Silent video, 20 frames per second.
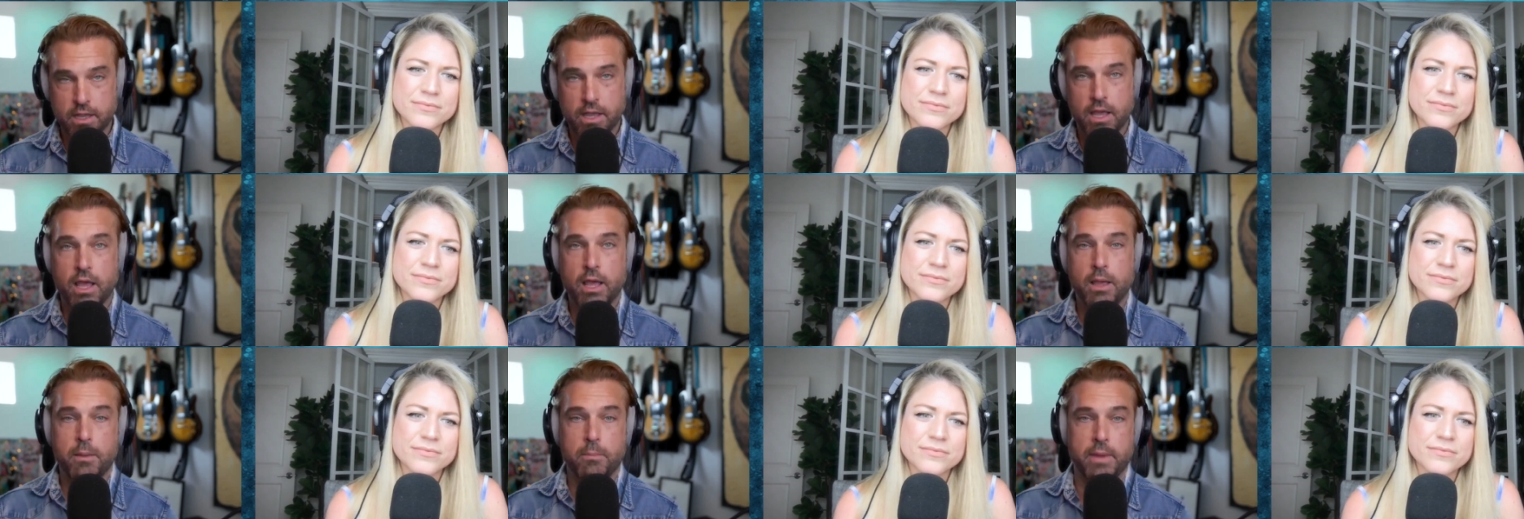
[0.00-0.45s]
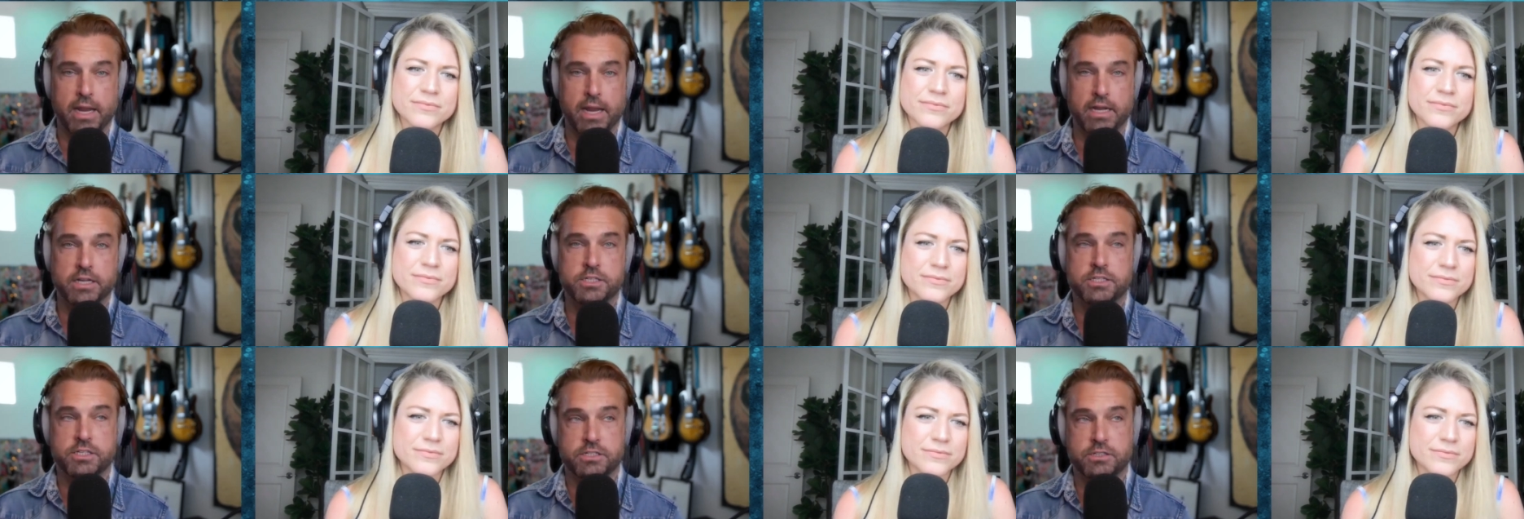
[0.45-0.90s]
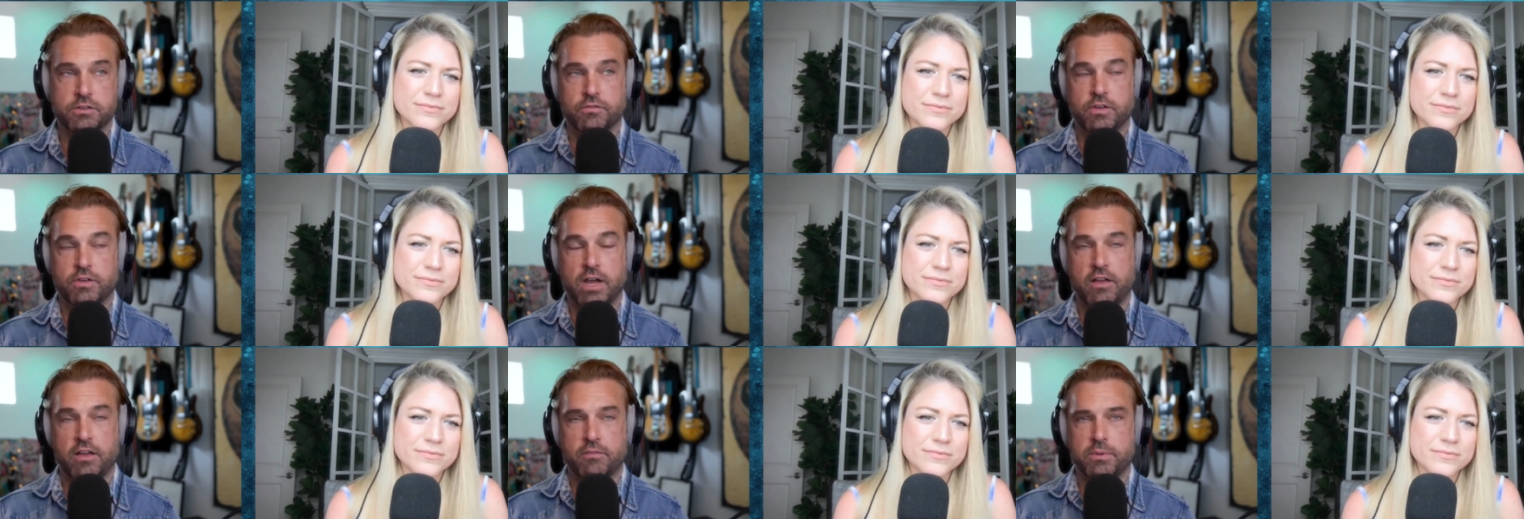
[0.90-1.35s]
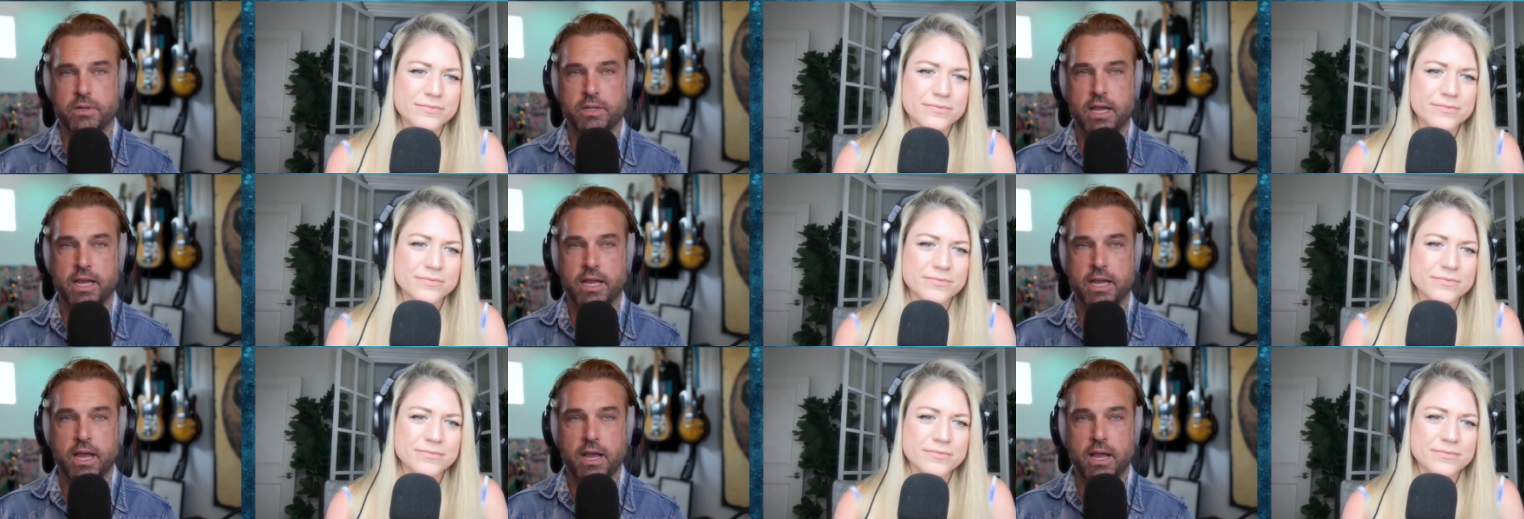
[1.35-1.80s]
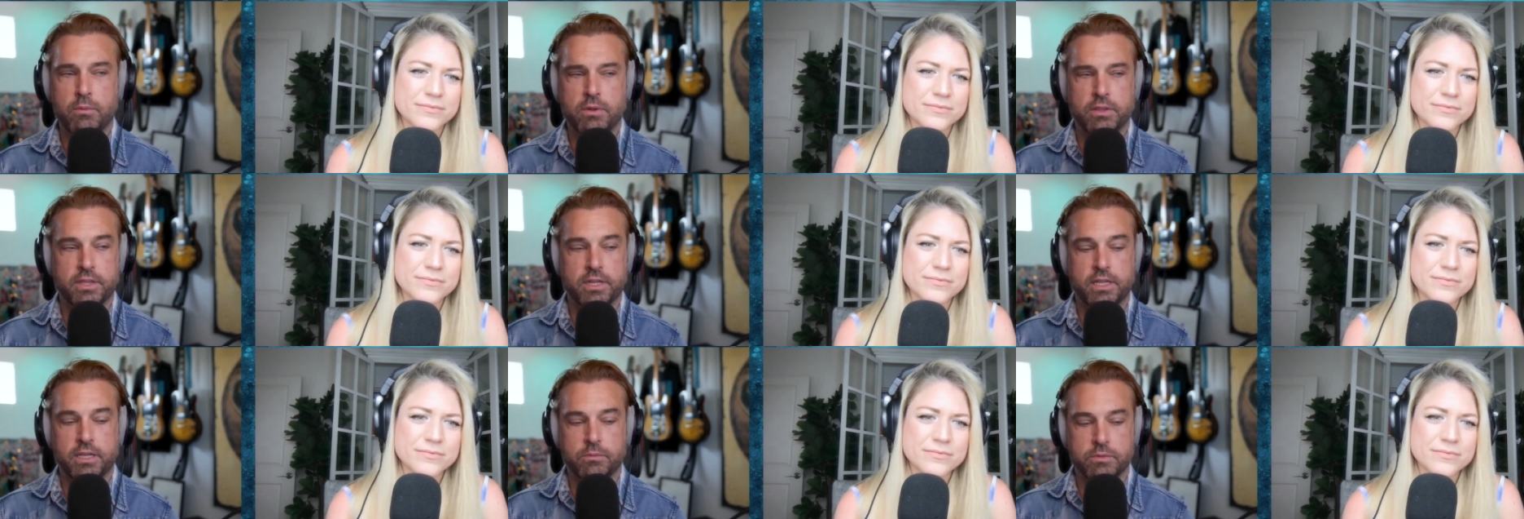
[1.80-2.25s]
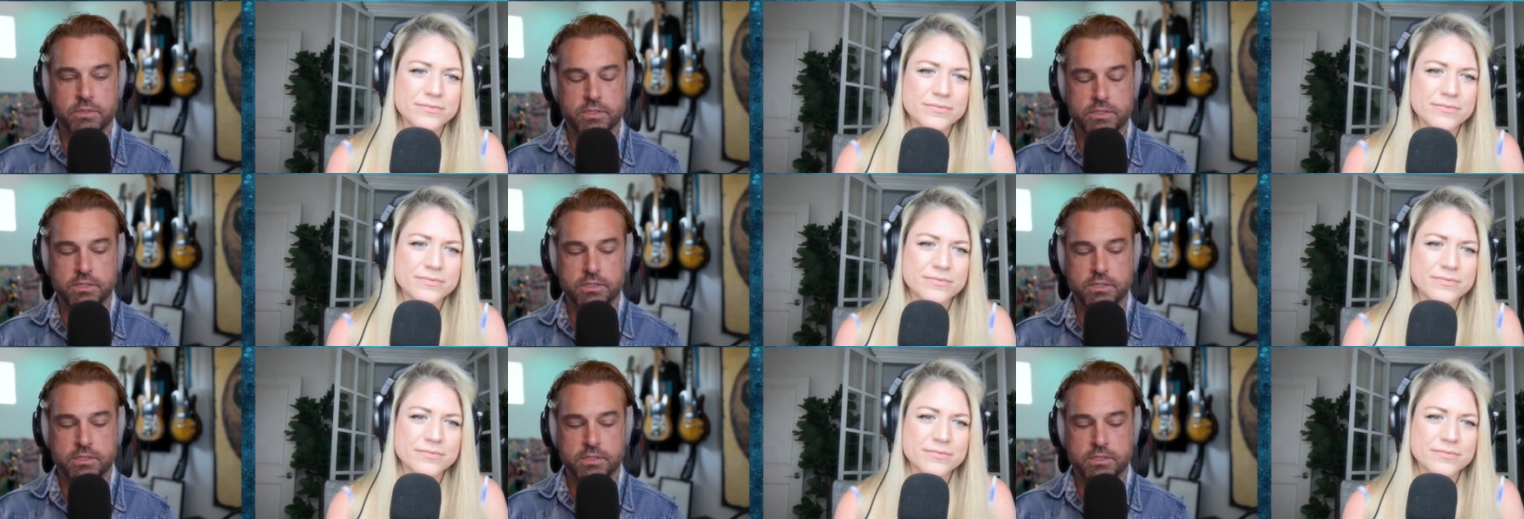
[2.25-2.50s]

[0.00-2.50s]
Speaker 1: managed to survive, but I, I read that he was